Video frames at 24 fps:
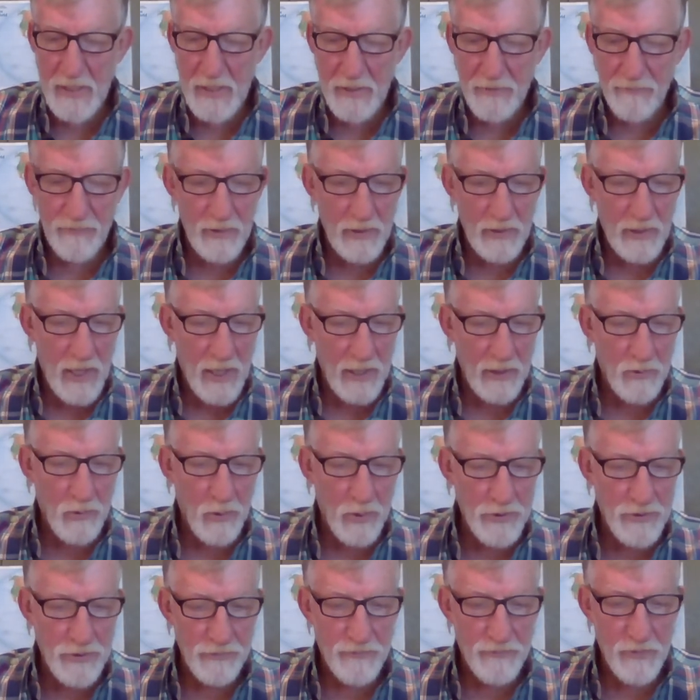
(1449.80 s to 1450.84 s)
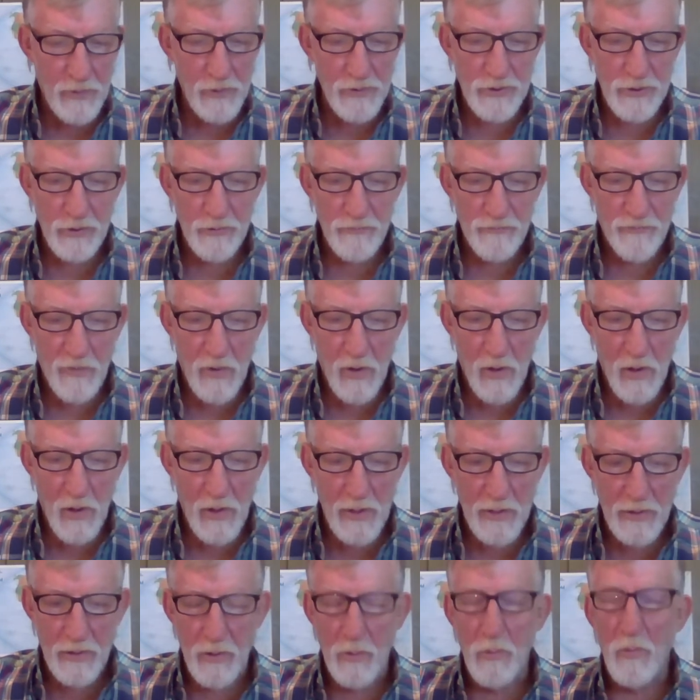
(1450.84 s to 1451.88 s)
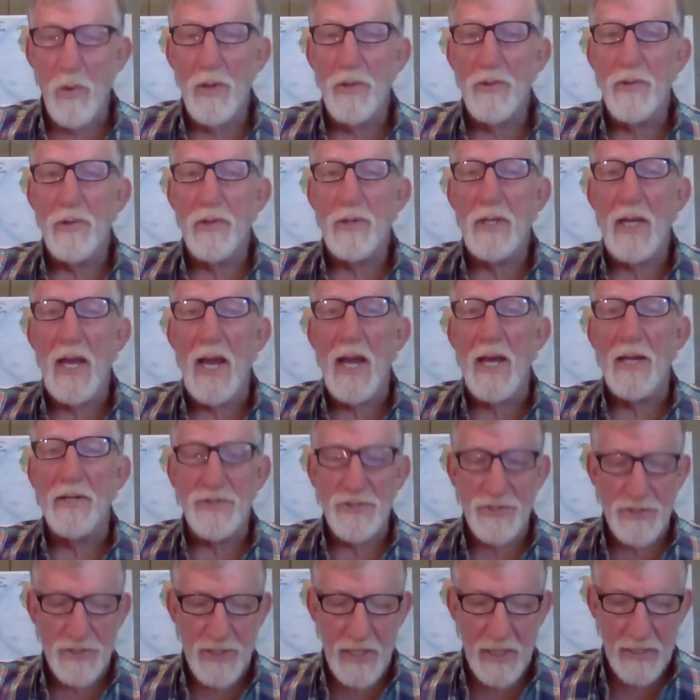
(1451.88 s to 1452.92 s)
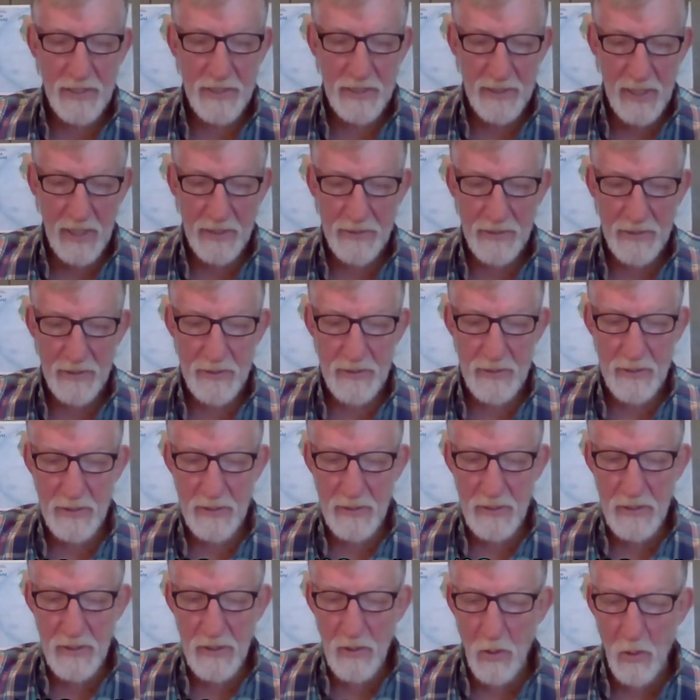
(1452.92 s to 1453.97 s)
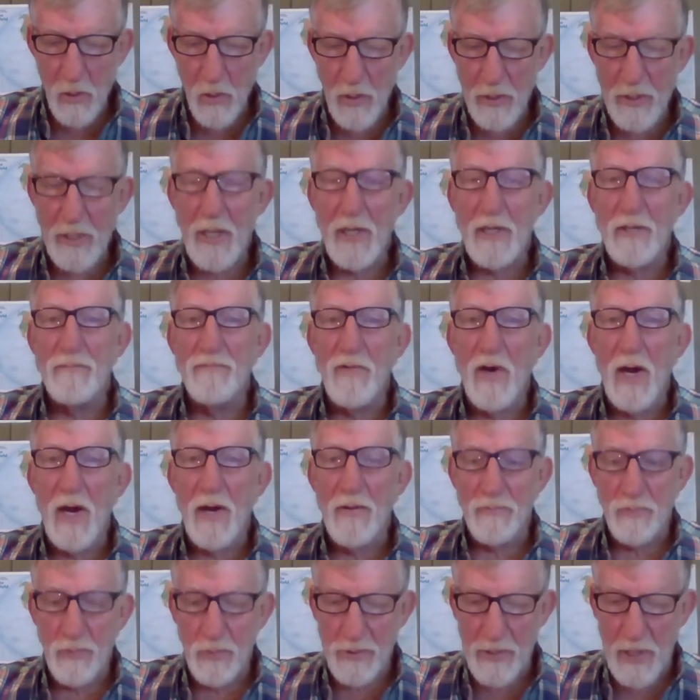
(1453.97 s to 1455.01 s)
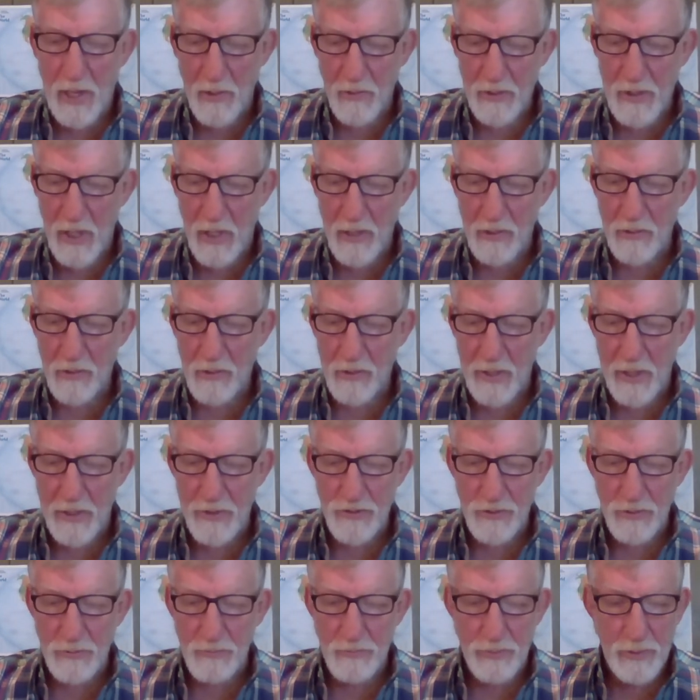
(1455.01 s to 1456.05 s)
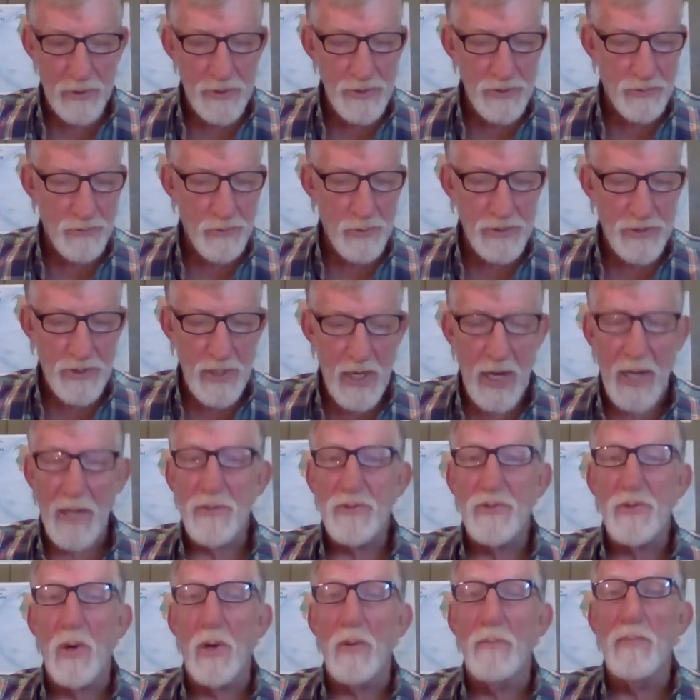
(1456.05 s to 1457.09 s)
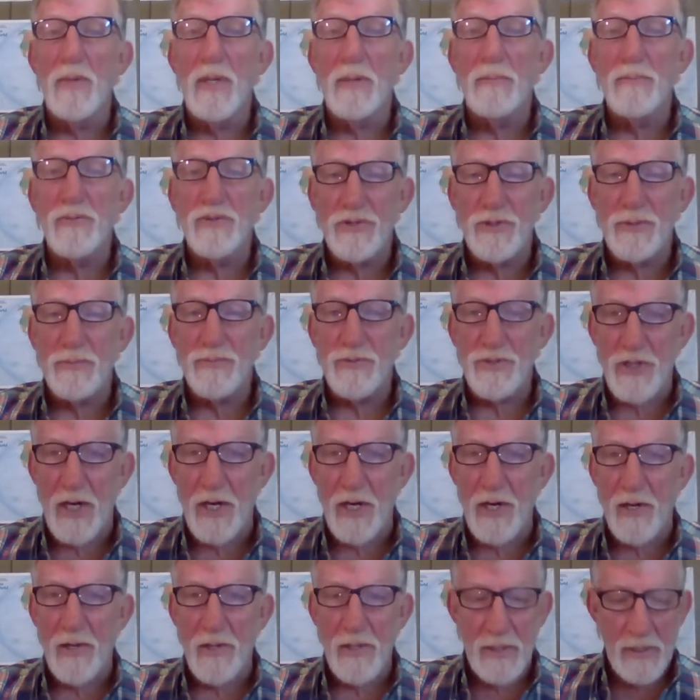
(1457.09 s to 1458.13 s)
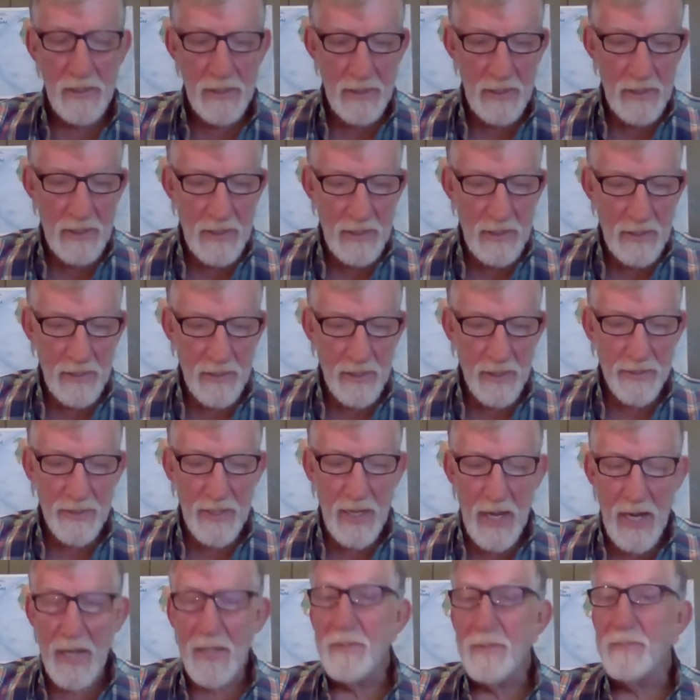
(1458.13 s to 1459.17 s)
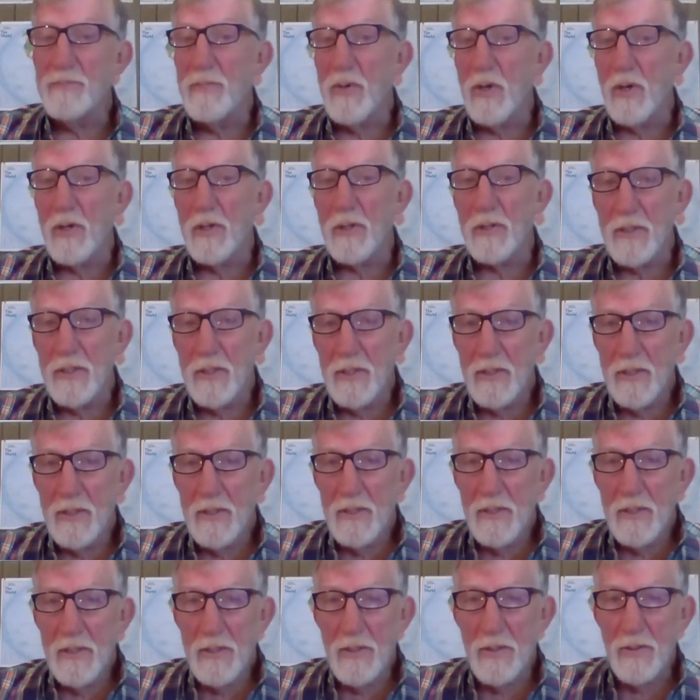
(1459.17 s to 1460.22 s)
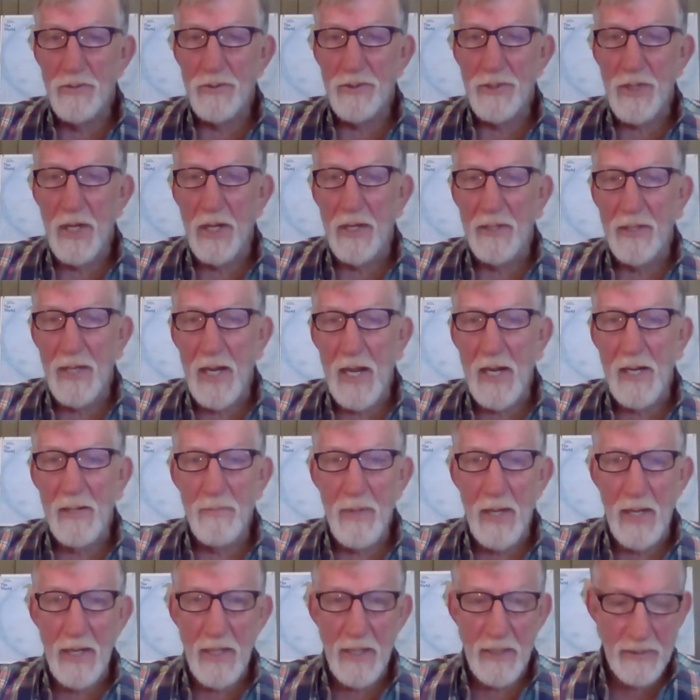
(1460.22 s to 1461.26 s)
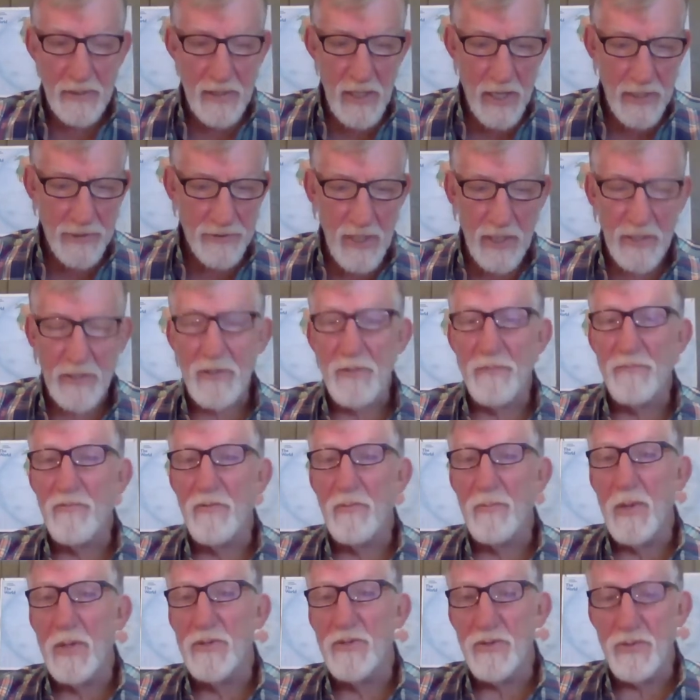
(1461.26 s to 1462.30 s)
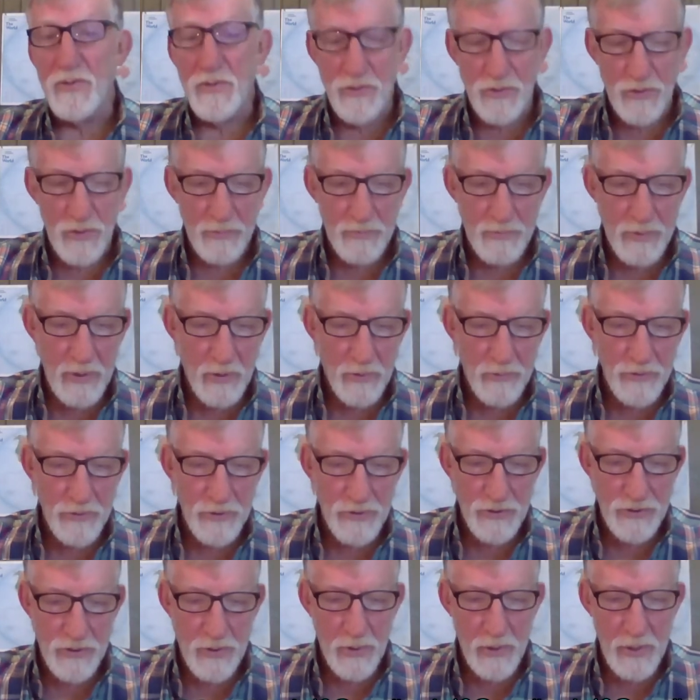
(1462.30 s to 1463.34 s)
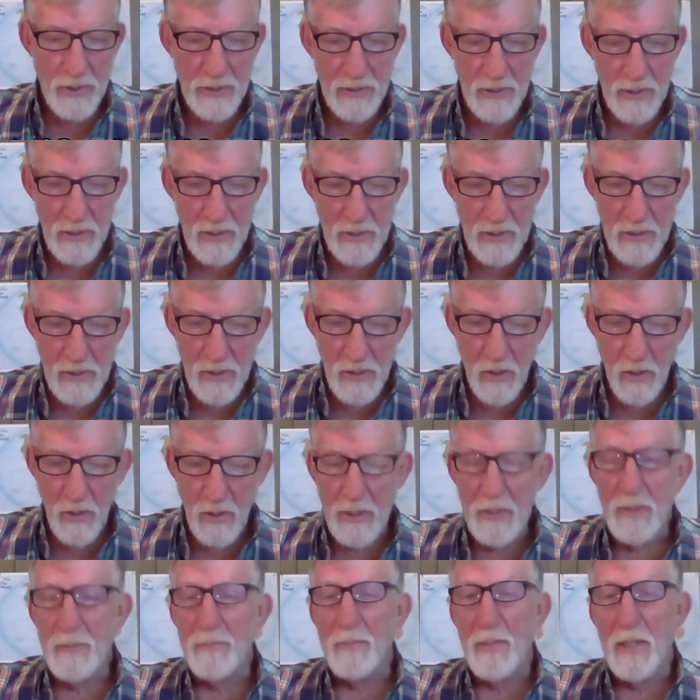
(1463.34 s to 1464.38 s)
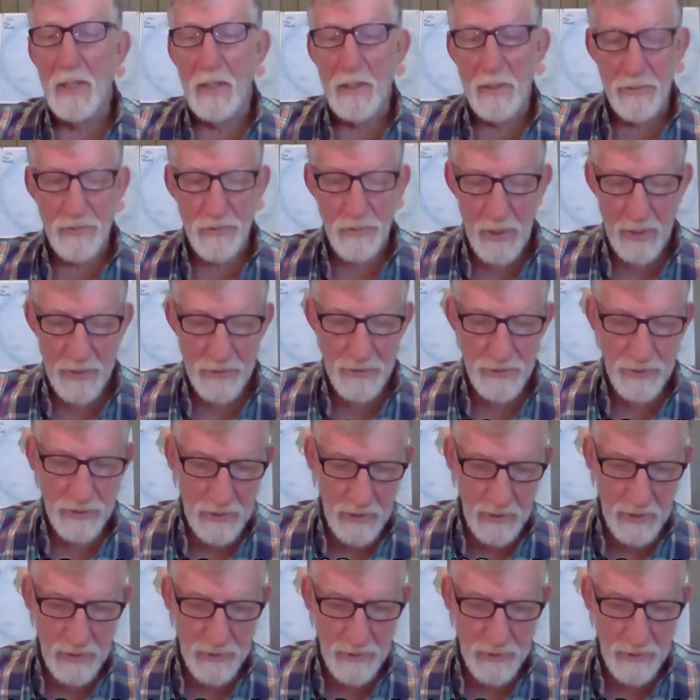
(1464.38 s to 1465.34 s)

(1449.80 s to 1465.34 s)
If you like what you've heard so far and are wondering how to stay connected or get involved with our congregation, please reach out to our membership chair, Linda Heidenberg, whose name and contact information should be on the screen. Her email address